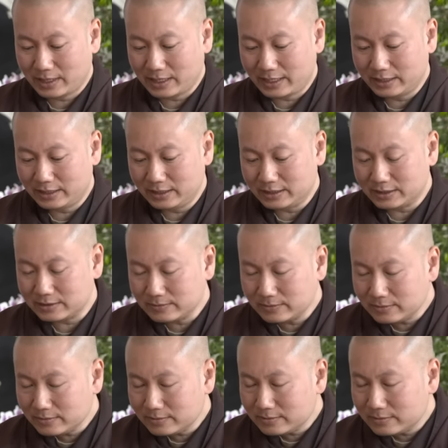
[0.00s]
like this.
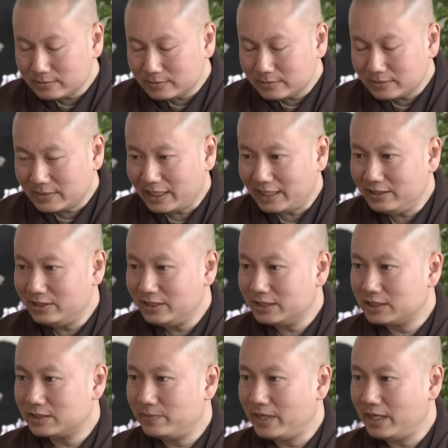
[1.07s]
And you can
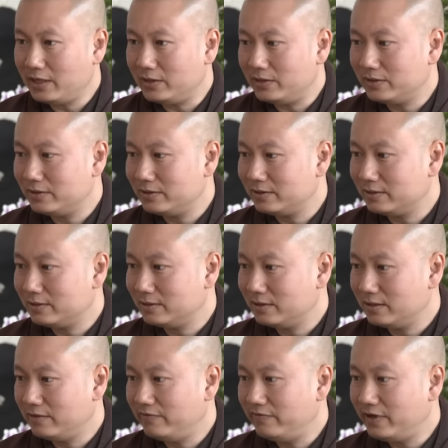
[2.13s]
smell
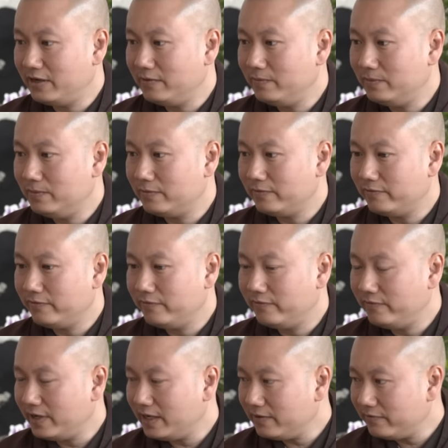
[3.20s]
the very,
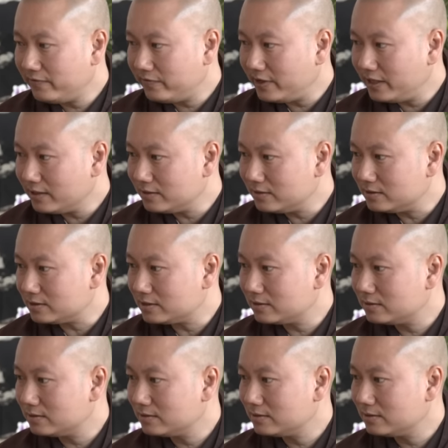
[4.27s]
very fragrant
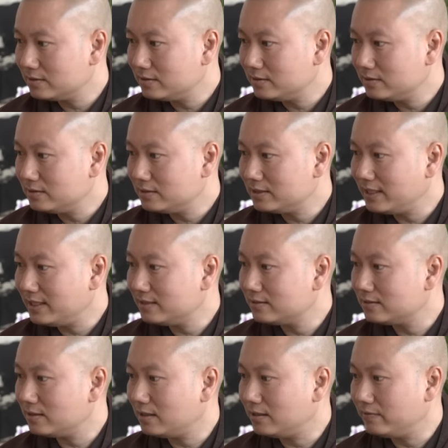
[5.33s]

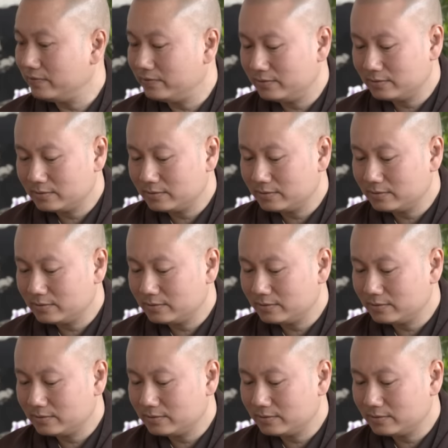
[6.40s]
scent of